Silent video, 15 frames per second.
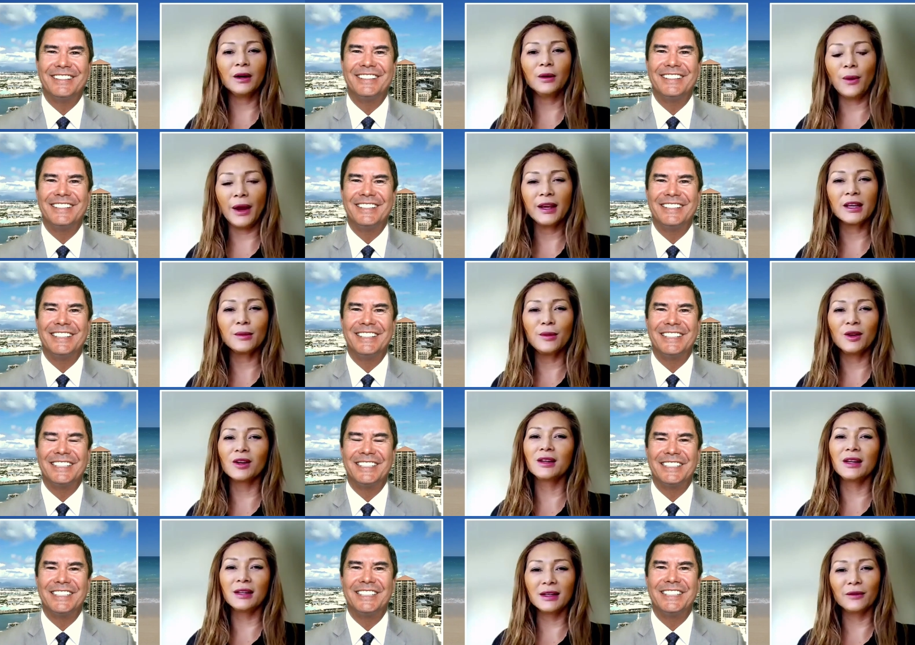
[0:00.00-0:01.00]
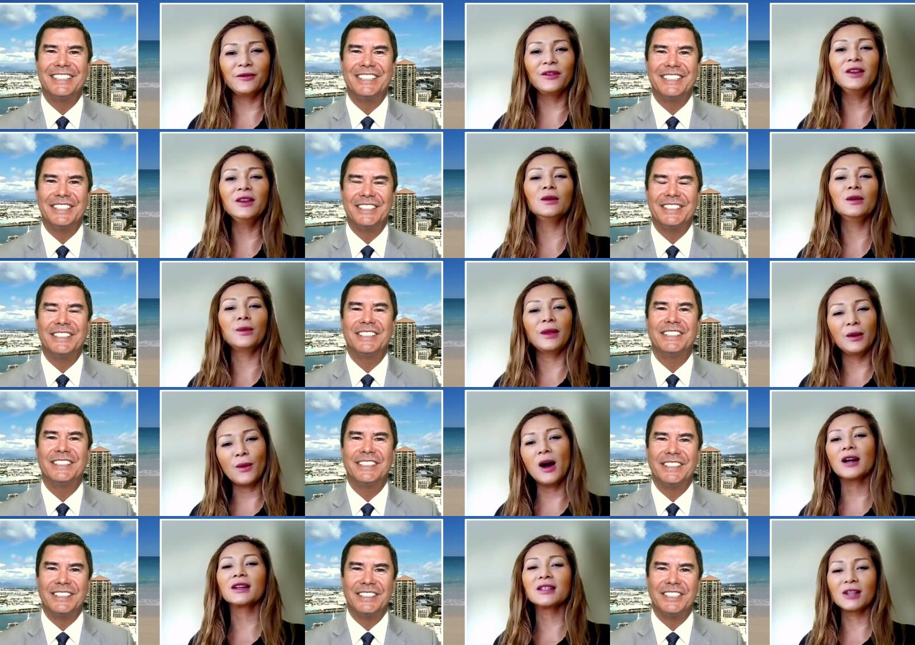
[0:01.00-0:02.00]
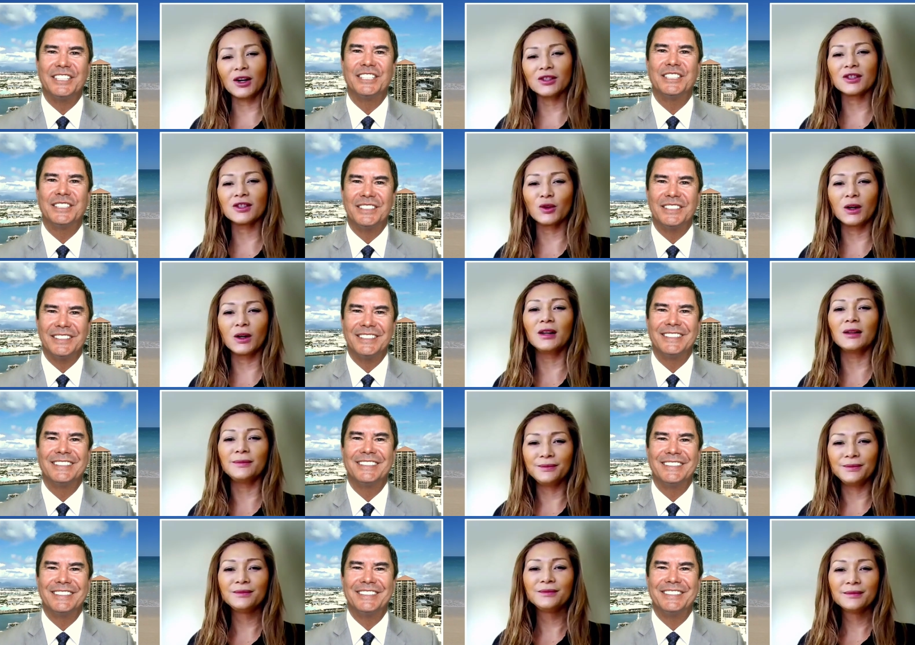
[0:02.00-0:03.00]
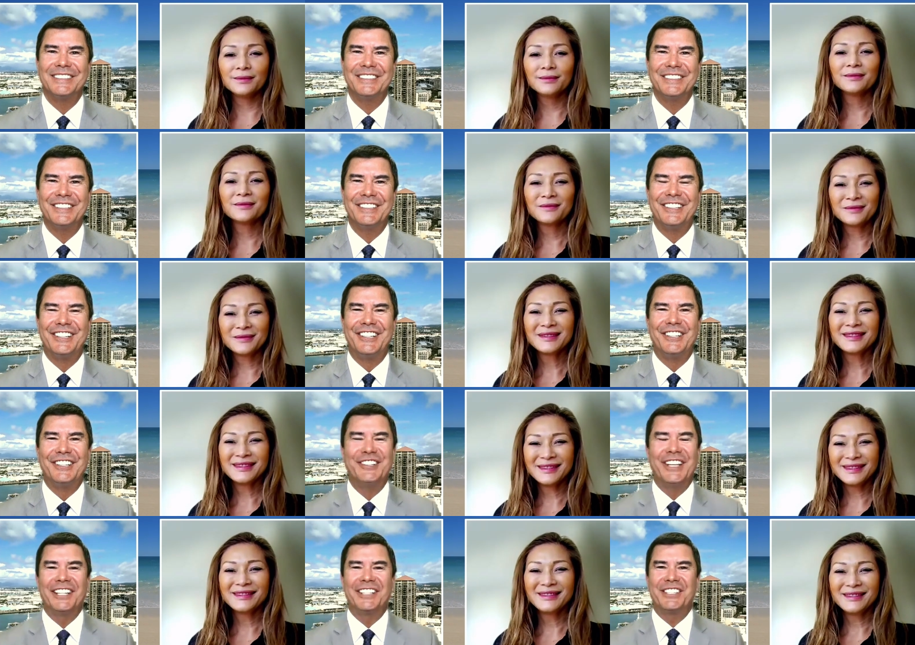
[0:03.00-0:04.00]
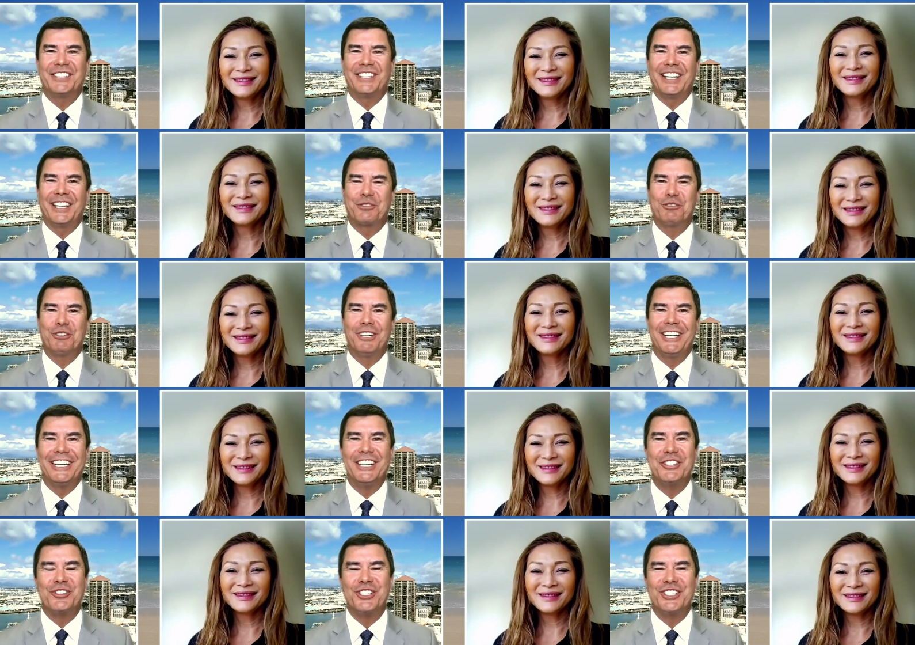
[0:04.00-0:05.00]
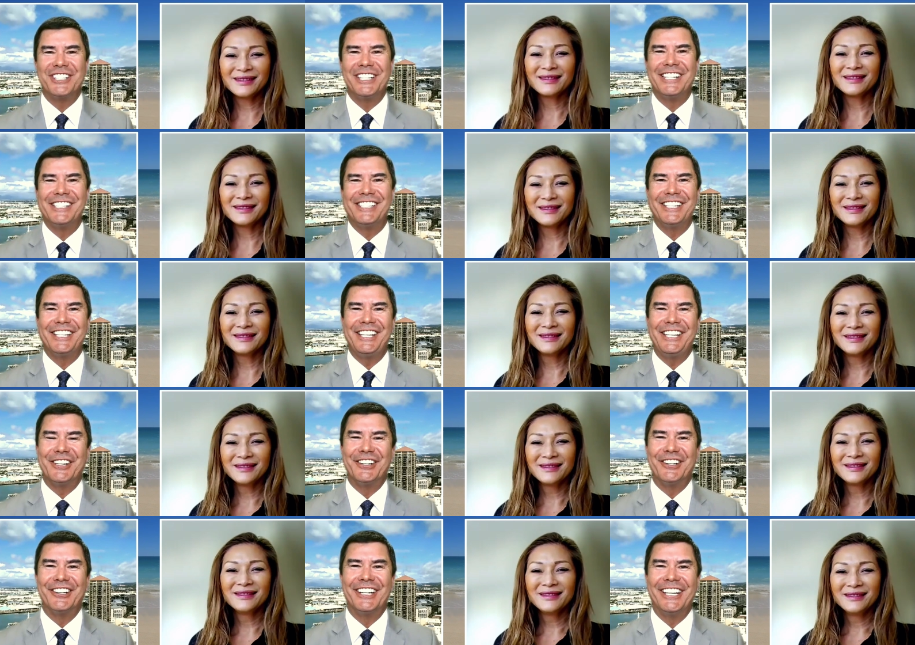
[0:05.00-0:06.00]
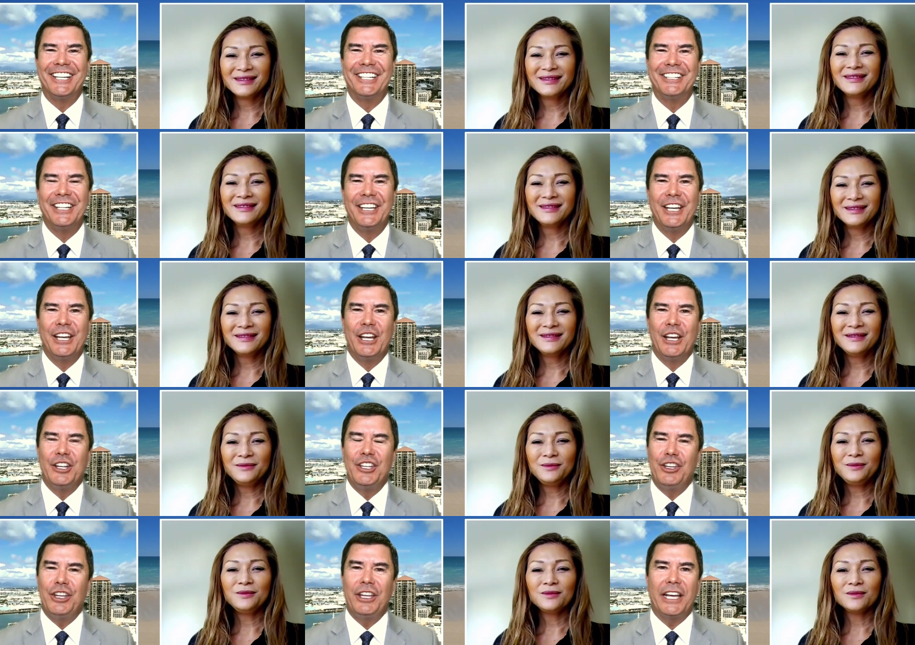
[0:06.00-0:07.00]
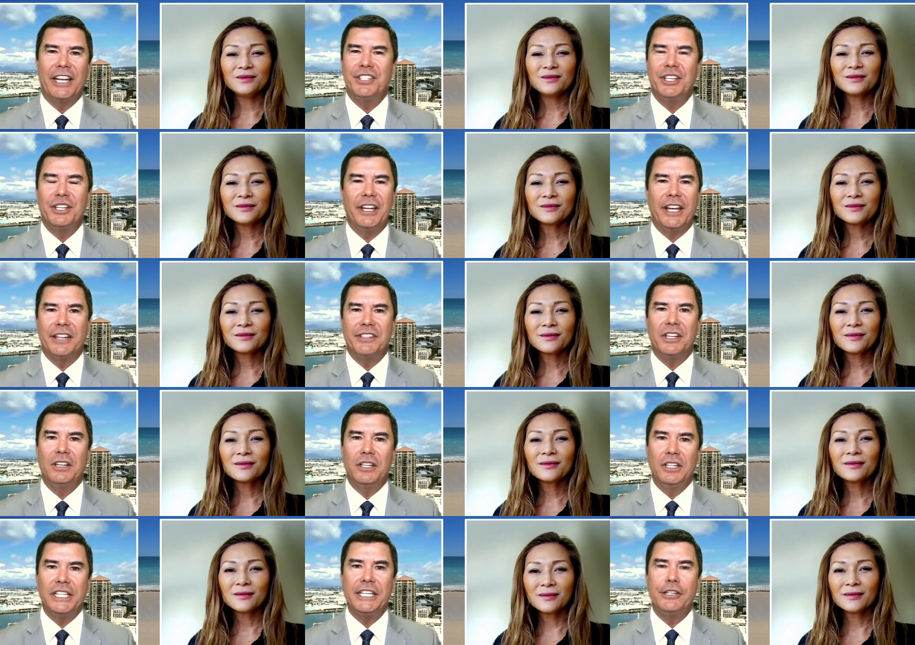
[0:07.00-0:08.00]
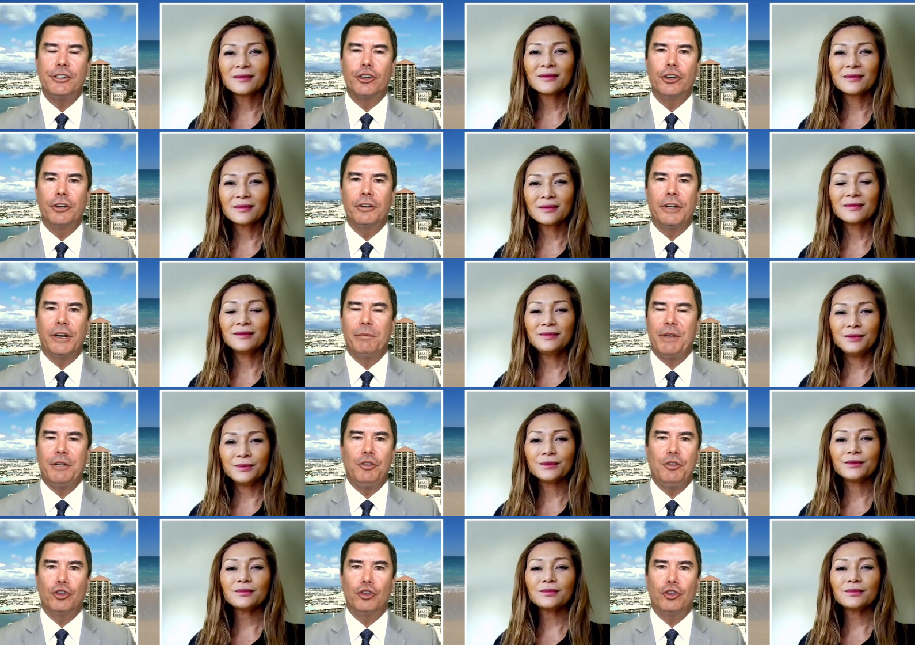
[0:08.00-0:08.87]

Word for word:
Speaker 1: the Hawaii community to feel when they walk into our store.
Speaker 2: Oh, that's really interesting to hear. And as a leader, I mean,